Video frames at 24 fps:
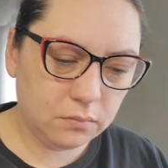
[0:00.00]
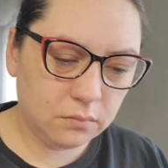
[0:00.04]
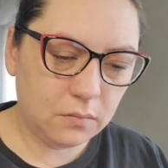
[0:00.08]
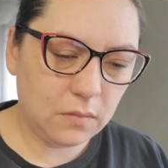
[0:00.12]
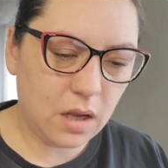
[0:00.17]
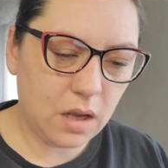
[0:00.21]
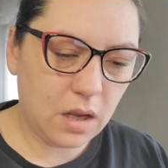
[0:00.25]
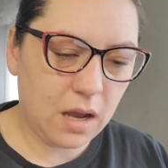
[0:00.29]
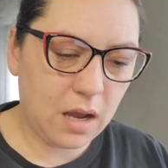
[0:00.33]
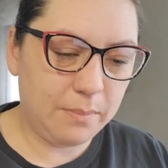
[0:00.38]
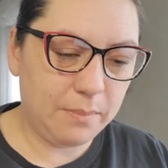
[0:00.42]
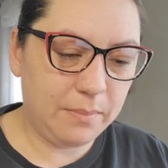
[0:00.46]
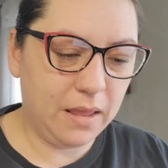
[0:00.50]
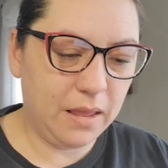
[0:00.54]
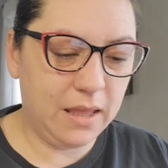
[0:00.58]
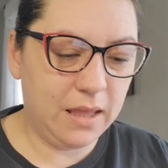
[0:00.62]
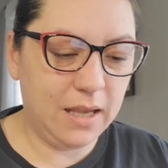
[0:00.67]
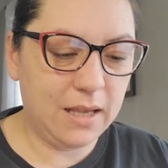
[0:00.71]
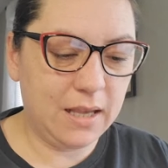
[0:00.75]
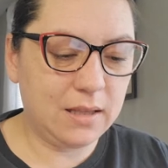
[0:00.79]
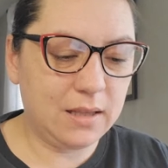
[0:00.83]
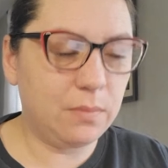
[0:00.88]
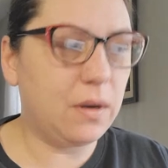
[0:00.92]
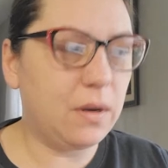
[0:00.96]
Um,
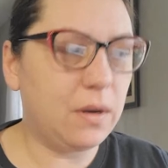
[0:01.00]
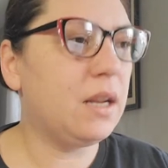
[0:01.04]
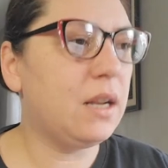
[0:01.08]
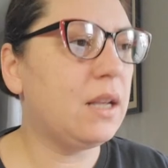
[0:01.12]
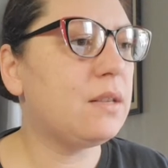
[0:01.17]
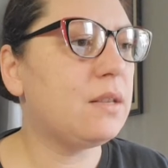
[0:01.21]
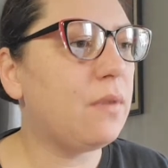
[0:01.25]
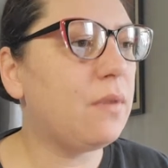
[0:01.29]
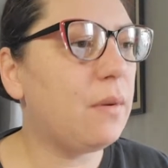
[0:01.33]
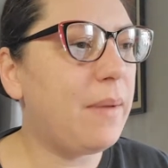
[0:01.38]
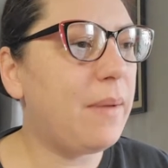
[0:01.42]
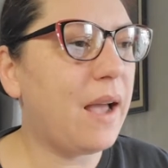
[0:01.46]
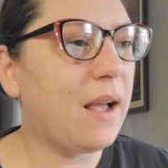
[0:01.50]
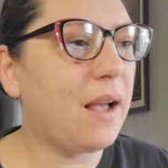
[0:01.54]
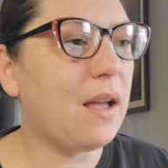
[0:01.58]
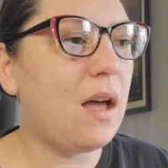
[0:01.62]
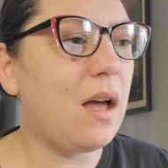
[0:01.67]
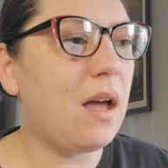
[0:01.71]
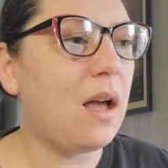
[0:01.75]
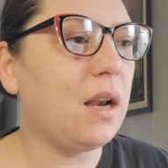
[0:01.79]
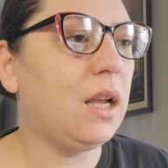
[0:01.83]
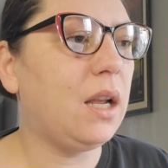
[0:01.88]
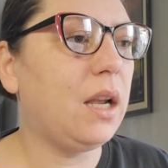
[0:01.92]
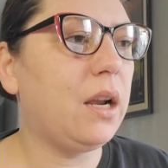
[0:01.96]
this one is Rebecca
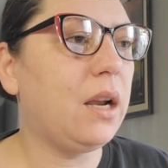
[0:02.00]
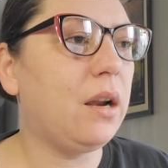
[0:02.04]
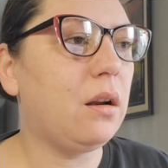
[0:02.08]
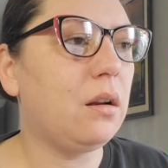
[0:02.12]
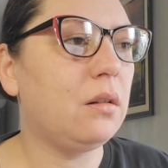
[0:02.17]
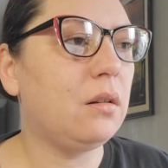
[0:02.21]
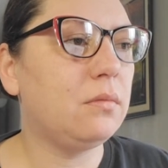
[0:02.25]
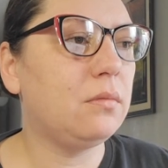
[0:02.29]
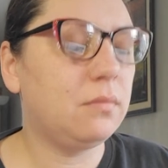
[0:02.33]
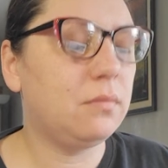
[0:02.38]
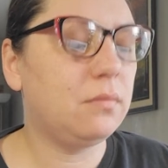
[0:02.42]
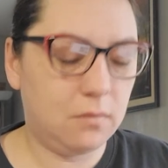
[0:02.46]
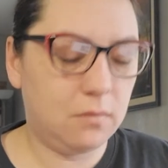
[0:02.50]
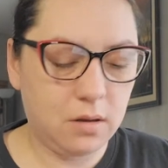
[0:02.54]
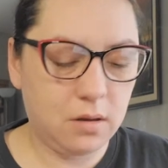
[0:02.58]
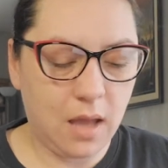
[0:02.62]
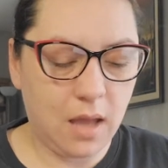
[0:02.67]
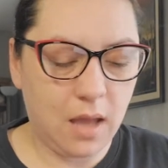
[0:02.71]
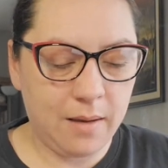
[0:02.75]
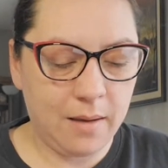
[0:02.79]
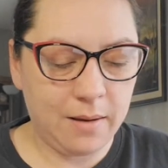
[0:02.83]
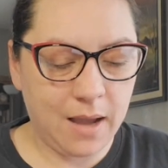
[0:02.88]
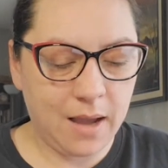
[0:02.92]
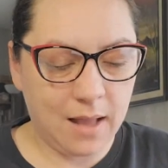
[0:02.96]
on here.
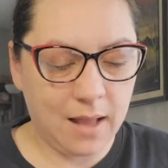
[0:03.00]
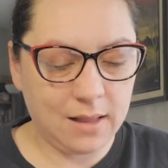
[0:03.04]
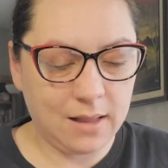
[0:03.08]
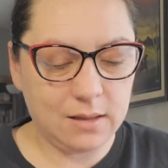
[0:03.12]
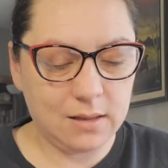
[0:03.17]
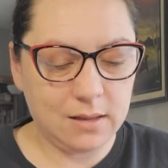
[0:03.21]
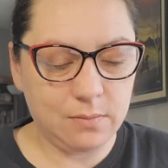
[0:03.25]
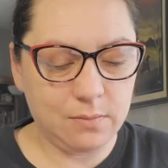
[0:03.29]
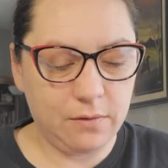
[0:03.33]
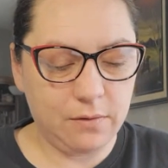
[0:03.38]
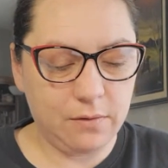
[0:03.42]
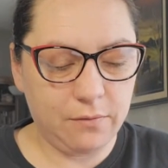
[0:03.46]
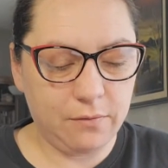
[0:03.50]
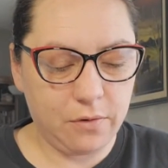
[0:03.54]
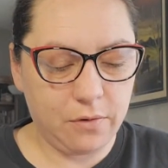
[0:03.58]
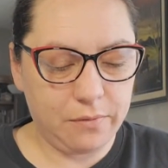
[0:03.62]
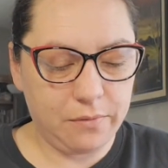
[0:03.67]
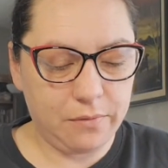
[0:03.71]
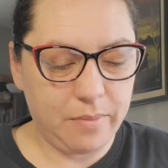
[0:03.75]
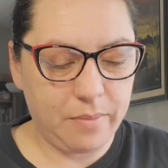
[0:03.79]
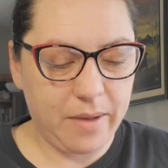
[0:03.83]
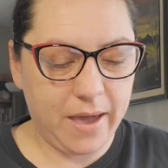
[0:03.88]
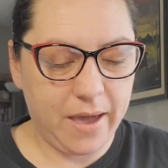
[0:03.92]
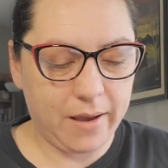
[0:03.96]
I got this one for
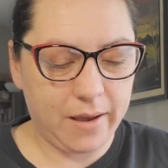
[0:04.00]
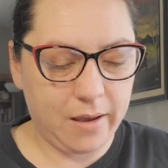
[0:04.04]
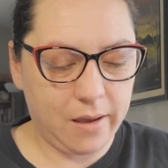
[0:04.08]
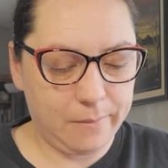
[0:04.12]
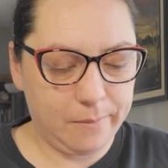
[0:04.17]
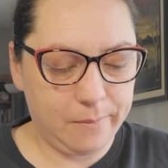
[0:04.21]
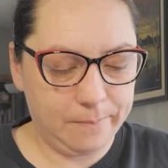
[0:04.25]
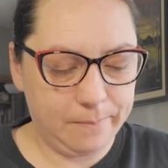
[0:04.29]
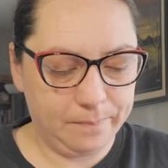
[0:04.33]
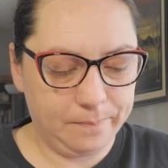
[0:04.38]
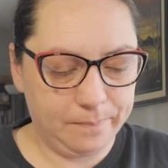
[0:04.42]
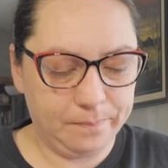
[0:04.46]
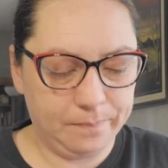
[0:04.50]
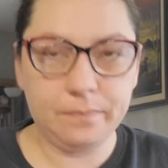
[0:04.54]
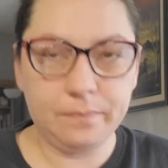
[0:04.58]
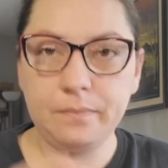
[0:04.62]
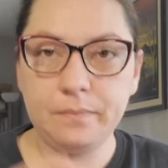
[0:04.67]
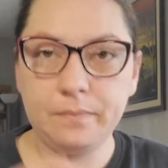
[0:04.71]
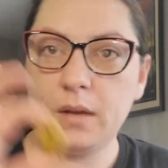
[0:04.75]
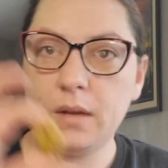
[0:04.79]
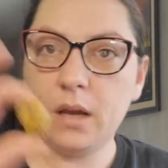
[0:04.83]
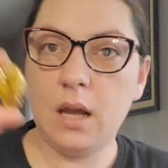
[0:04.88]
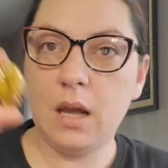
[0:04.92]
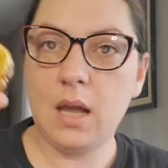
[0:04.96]
Rebecca.
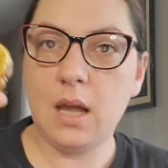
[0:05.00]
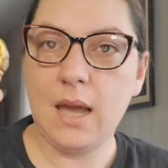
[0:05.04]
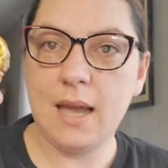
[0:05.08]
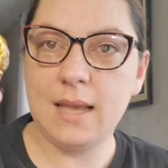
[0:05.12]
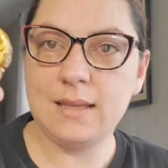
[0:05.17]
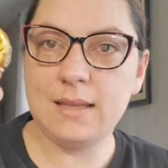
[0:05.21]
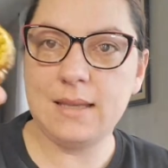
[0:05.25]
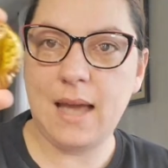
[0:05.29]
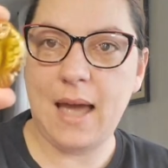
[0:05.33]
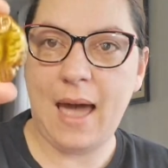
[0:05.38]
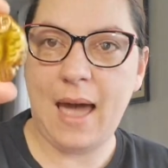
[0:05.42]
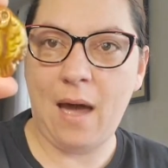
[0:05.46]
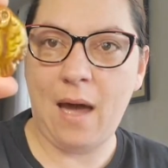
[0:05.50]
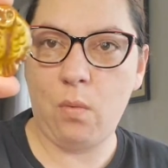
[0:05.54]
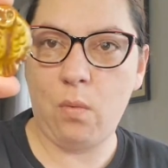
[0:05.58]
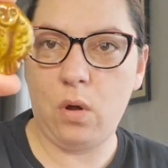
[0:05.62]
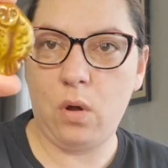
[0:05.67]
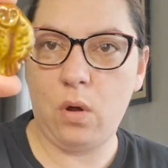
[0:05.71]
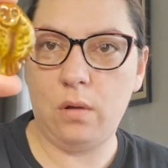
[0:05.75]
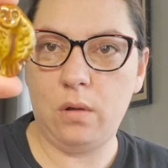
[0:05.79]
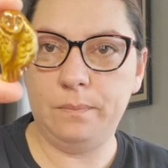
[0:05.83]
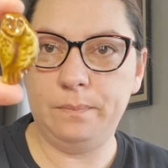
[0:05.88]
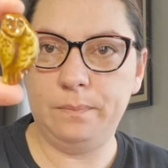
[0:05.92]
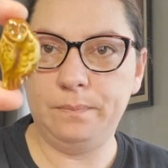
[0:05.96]
It's an
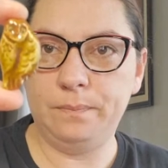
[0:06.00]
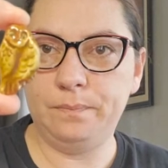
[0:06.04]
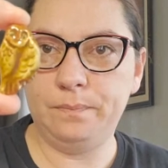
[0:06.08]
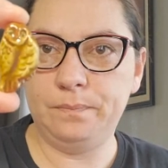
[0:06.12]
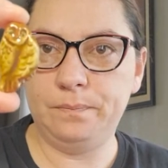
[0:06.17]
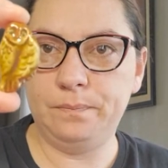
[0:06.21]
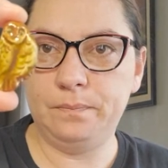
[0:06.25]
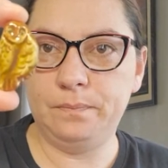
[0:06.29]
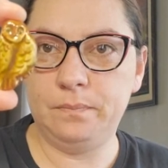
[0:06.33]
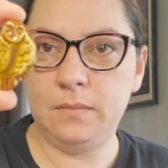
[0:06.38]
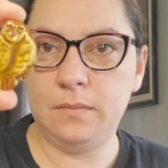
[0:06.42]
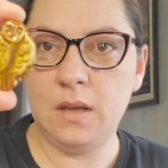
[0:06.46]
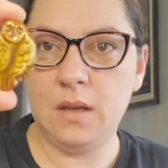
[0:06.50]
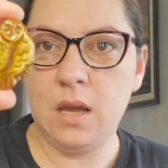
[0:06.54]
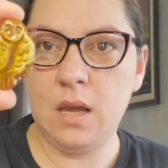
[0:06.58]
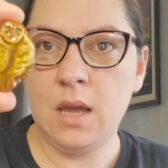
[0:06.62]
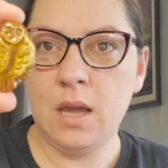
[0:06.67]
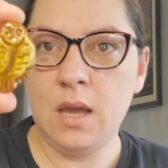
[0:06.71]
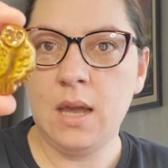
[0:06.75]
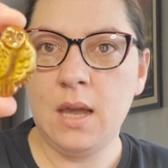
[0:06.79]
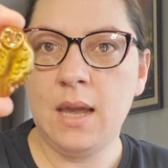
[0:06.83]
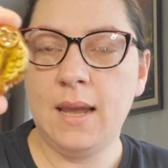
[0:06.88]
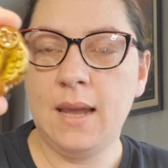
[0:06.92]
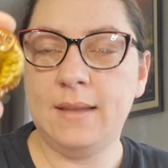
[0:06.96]
owl.
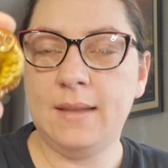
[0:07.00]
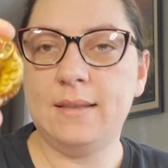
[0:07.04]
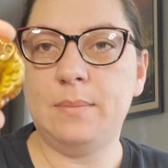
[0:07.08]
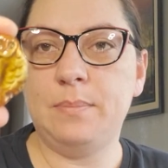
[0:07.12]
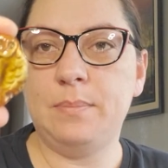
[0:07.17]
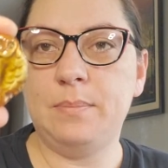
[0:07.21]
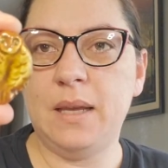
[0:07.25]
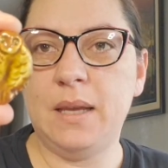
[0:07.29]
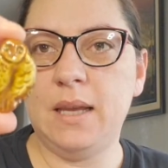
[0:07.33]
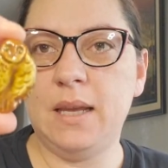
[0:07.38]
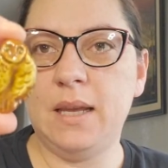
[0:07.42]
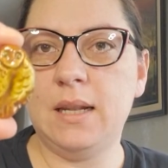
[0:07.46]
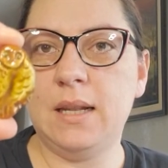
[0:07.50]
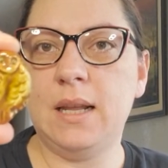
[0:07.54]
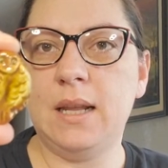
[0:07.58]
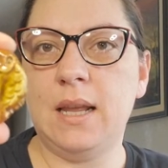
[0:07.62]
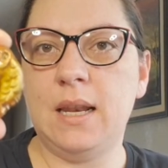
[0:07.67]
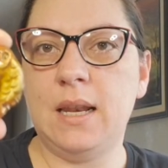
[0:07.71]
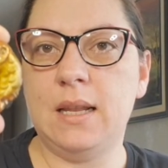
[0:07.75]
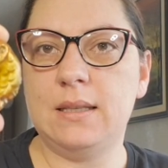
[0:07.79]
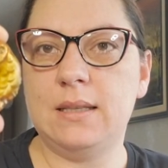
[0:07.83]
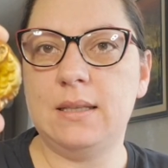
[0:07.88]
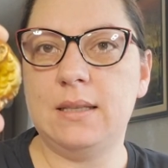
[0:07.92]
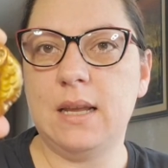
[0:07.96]
It's a bead and
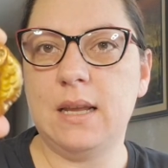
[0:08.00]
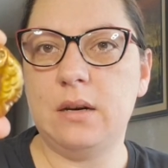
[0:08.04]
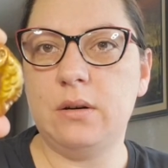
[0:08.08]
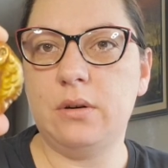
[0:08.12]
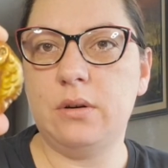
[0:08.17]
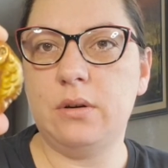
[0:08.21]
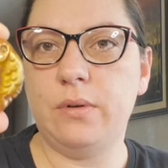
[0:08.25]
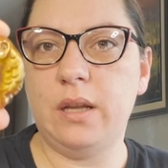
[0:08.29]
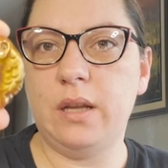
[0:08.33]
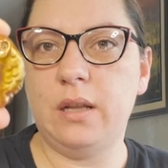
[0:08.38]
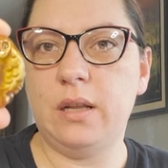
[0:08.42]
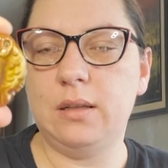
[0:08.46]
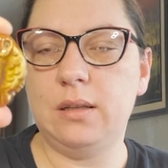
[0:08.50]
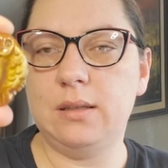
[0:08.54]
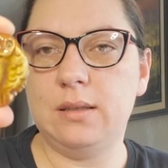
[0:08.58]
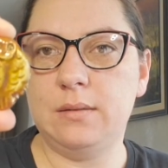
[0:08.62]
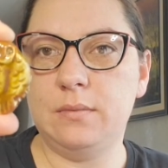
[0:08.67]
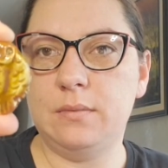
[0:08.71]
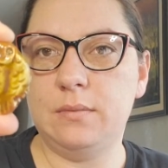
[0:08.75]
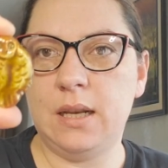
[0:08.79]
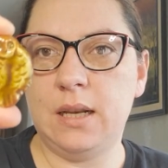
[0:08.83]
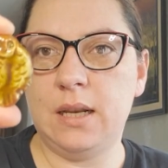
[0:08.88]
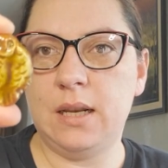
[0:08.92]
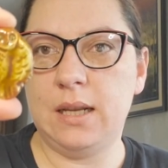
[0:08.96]
it's center drilled
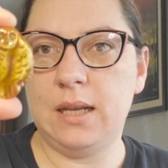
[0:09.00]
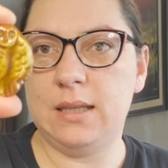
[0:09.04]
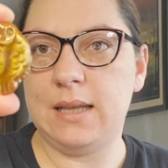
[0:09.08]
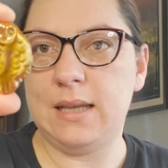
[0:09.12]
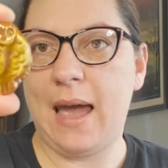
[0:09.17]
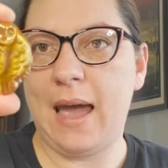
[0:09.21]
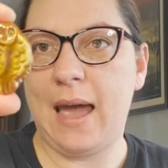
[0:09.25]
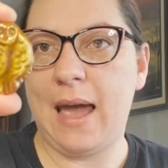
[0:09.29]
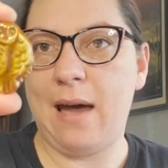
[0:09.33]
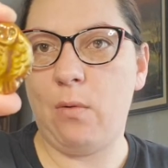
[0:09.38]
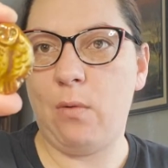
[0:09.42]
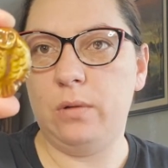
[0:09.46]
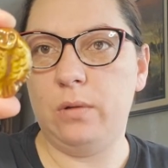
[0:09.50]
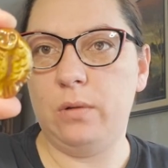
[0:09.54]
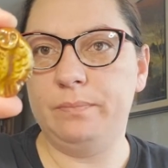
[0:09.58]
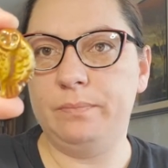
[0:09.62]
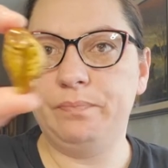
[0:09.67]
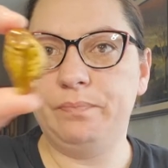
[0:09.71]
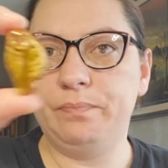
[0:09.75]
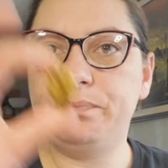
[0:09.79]
and it's an owl.